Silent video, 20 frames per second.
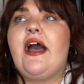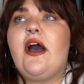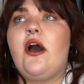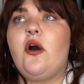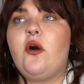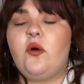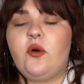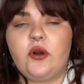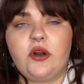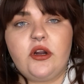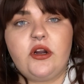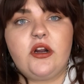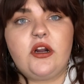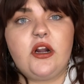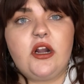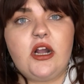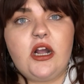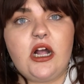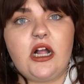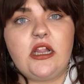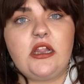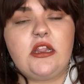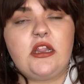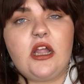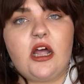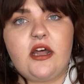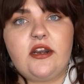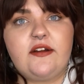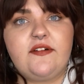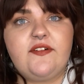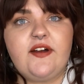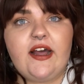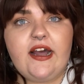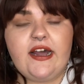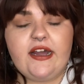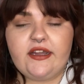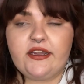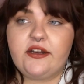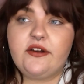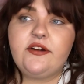Or a lot of
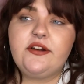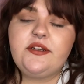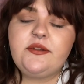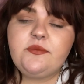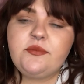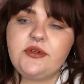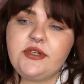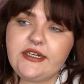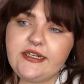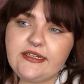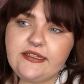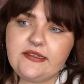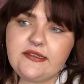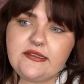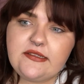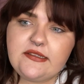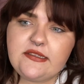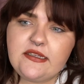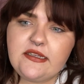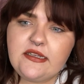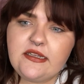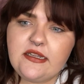higher end brands